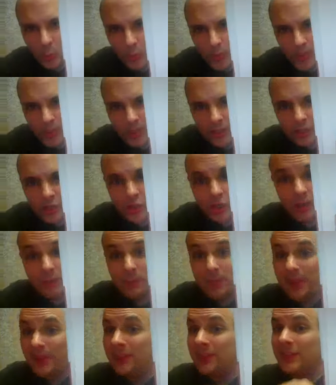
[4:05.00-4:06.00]
We could
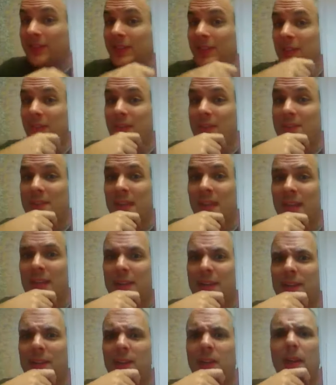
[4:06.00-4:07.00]
jump in, Clifford said,
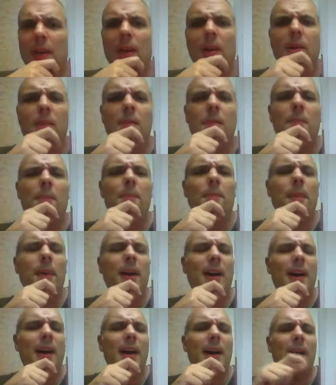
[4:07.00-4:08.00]

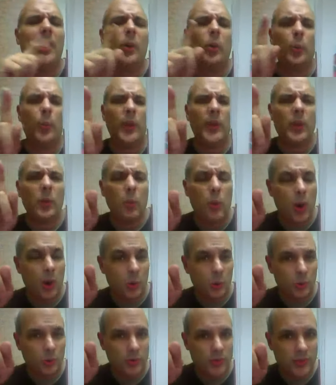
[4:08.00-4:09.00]
but we
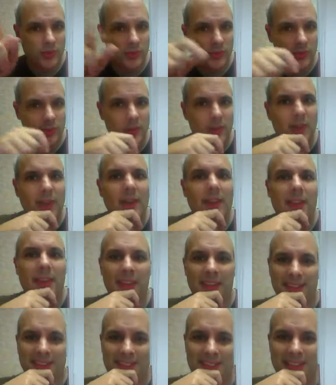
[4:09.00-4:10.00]
won't,
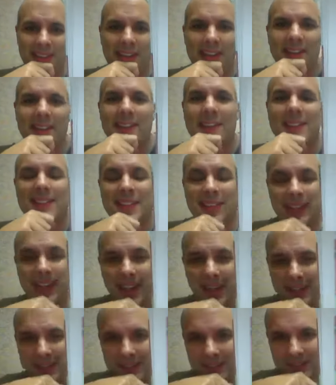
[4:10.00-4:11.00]
they said
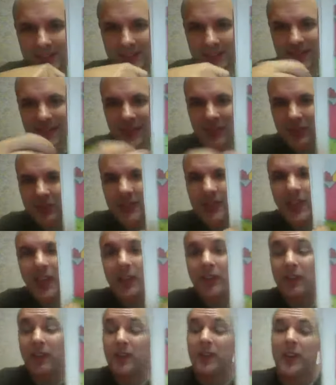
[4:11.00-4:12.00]
together. So
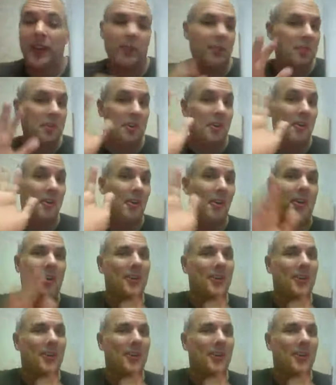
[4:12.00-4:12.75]
together they're like, no,